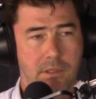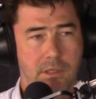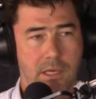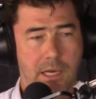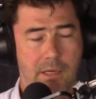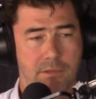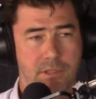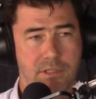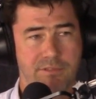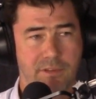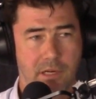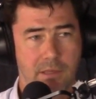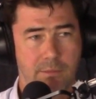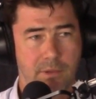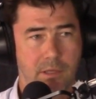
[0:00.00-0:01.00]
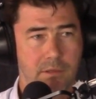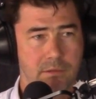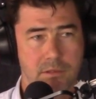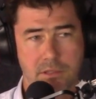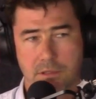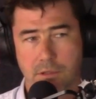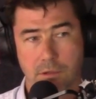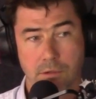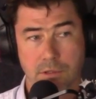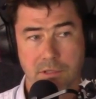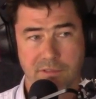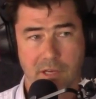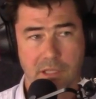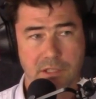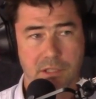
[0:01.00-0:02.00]
how to develop those courses
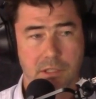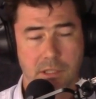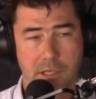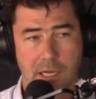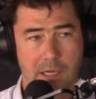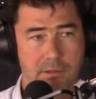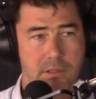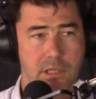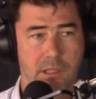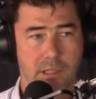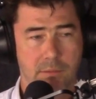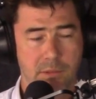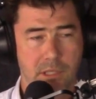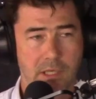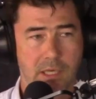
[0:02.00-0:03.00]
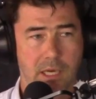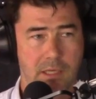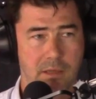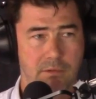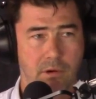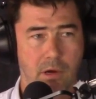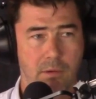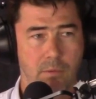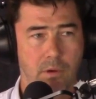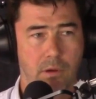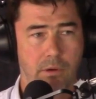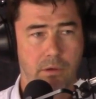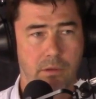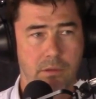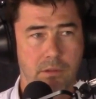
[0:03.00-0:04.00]
of action, and how to then communicate the right
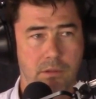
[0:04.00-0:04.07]
one,